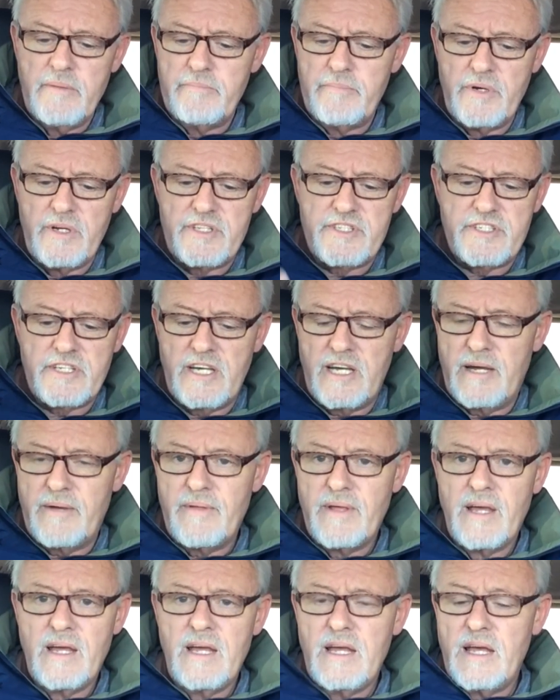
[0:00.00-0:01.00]
But,
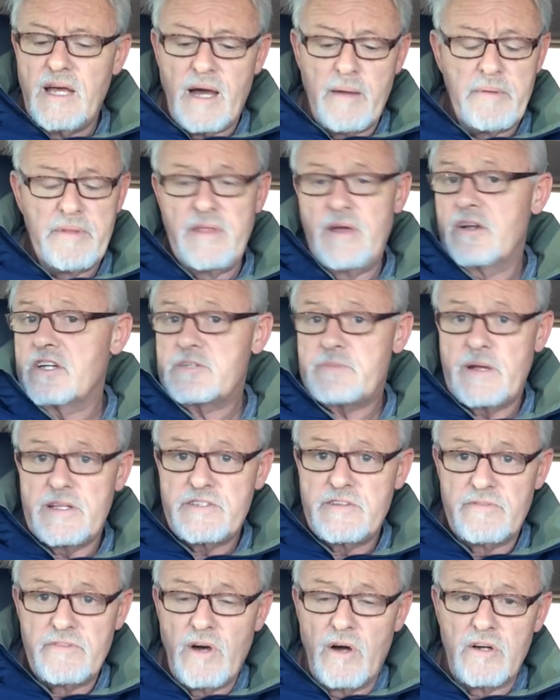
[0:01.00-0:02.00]
I mean, they're
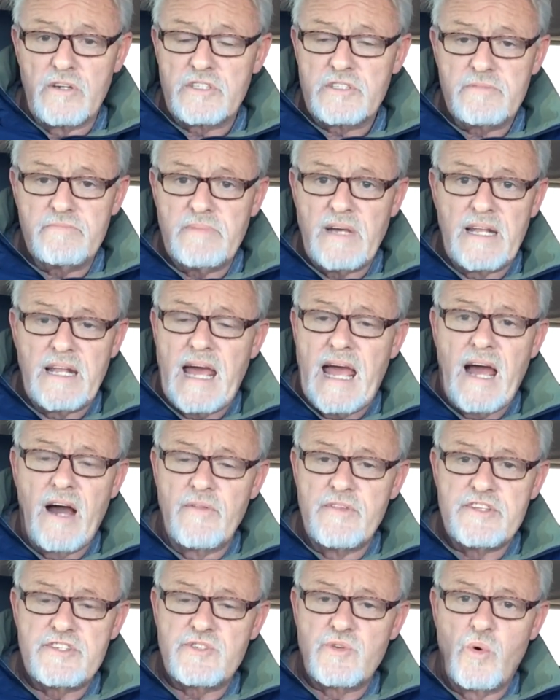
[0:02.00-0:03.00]
expensive dogs, and how
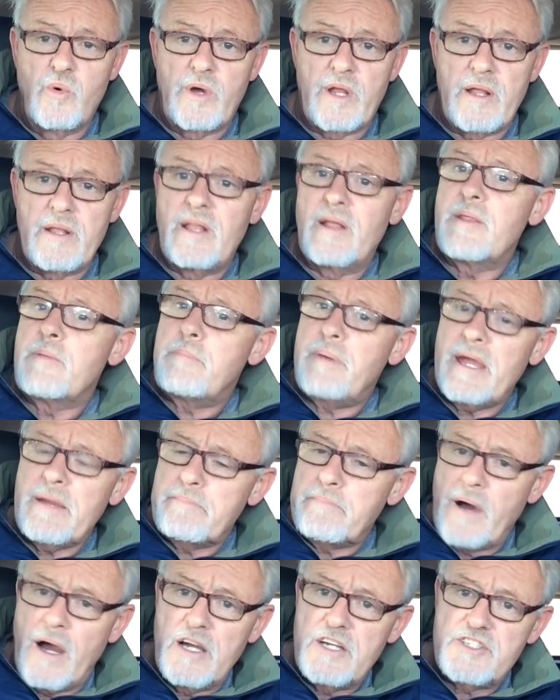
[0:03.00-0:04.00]
this is all going to... Like, the
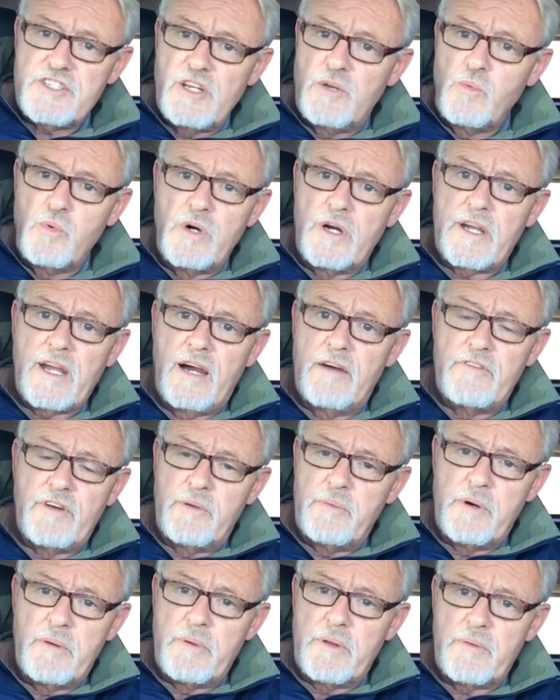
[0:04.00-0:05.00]
pink pugs didn't work out very
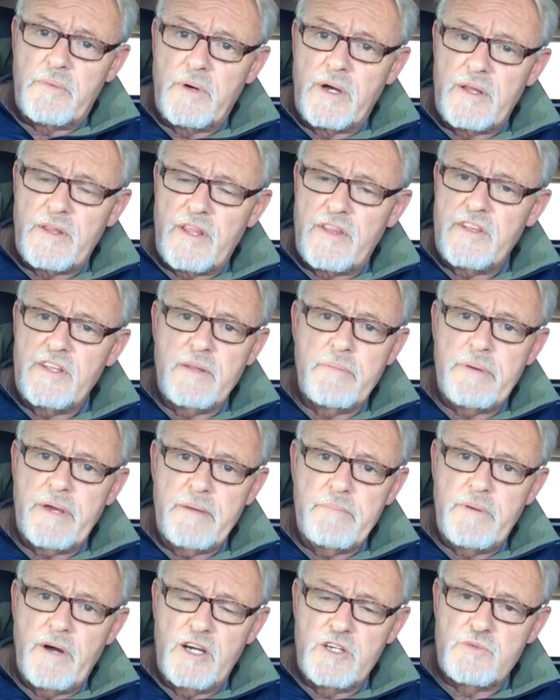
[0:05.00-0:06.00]
well, by the way. I think the
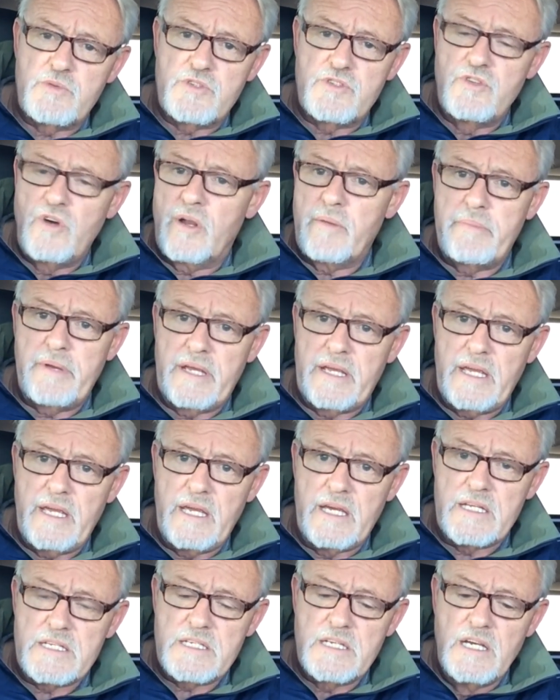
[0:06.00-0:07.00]
pink pugs was not a big
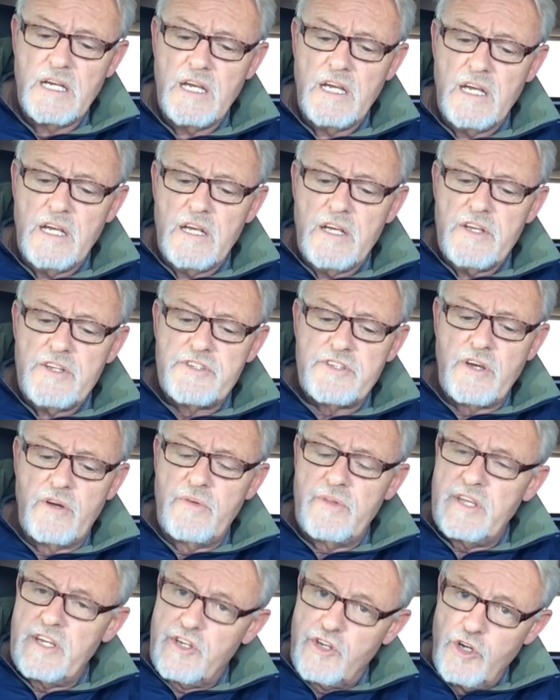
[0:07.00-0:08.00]
hit. So
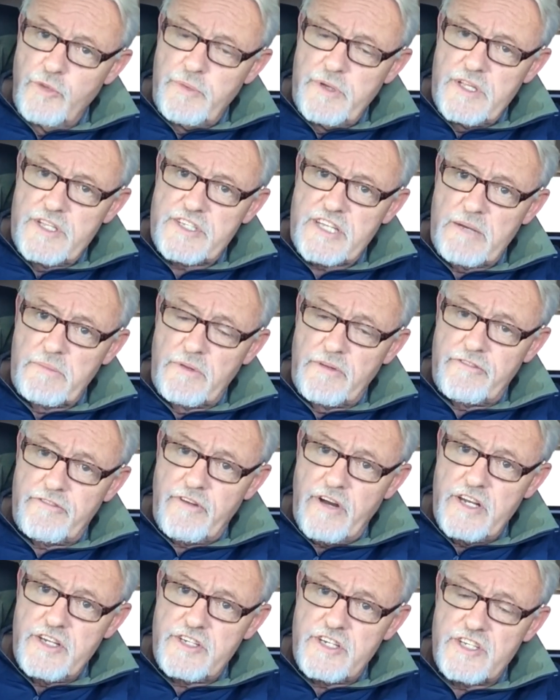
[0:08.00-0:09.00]
it could be the same with the
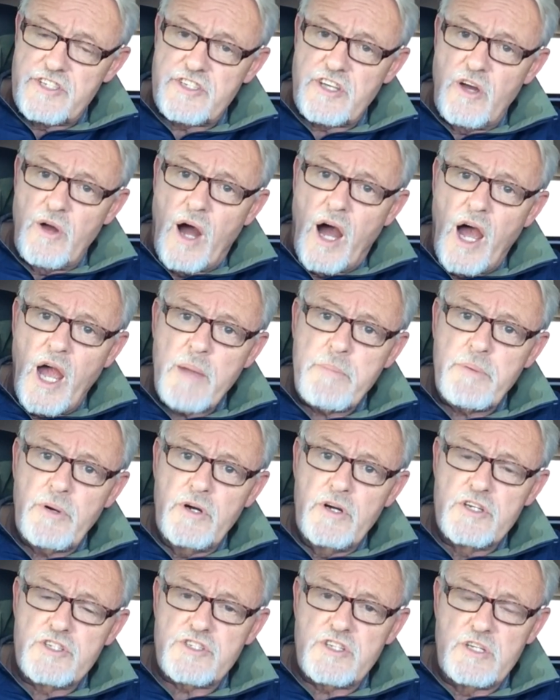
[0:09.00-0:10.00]
Frenchies. So I
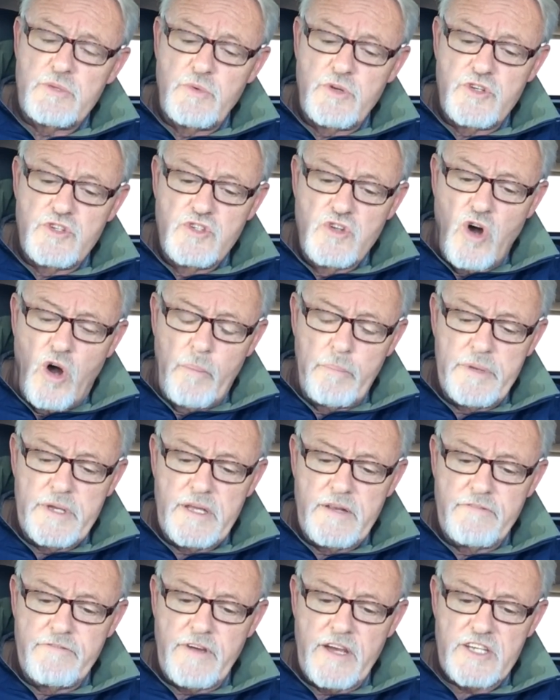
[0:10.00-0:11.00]
personally would not be
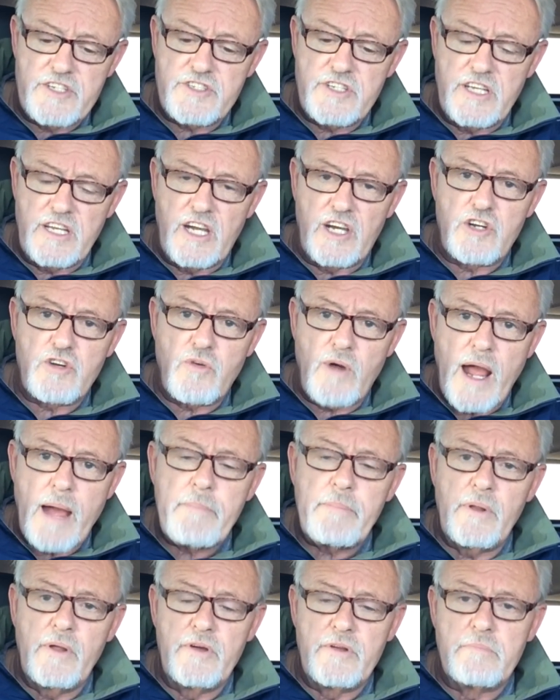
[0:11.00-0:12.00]
investing a
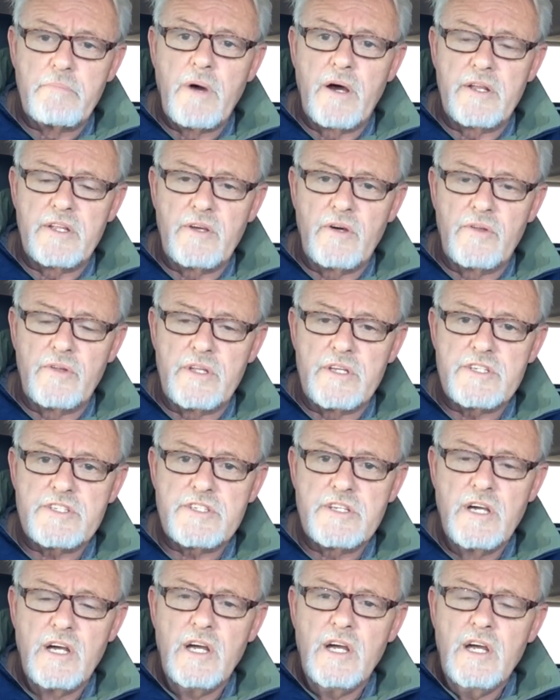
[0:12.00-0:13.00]
crap load of money on this.